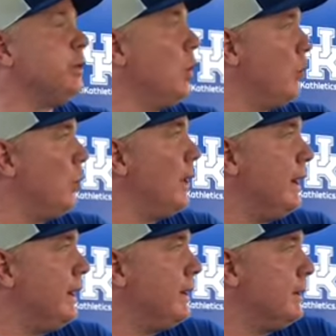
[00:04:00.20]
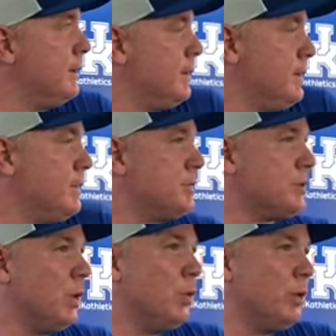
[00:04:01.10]
flow away.
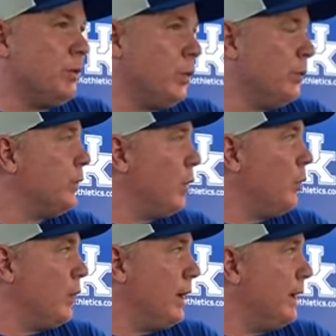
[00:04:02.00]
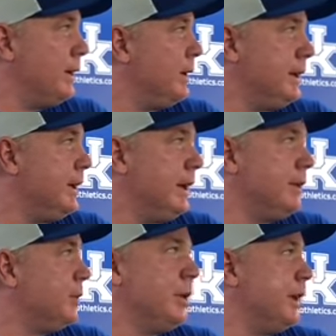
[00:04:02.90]
So with full flow away, he
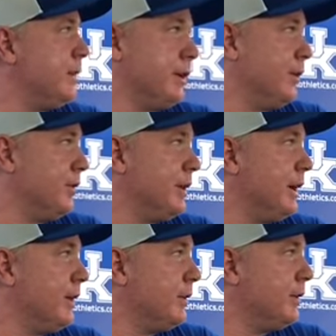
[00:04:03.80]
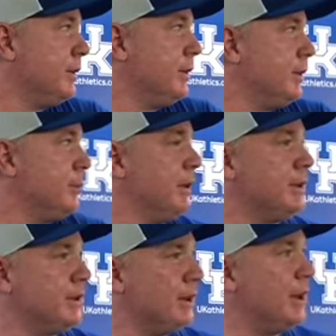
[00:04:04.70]
can't do anything over there.
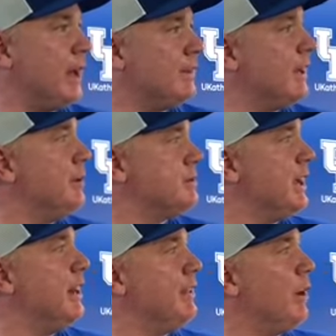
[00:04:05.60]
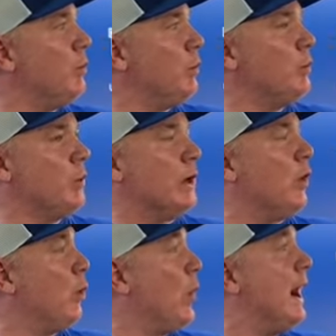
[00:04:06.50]
But a lot of times they have that we
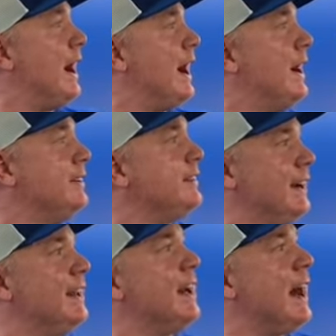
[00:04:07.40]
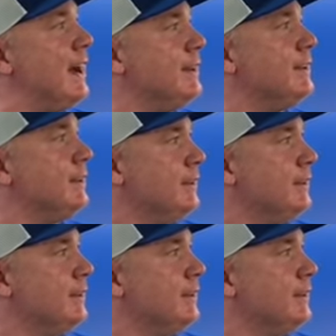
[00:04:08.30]
call Y-hide, tight end hide,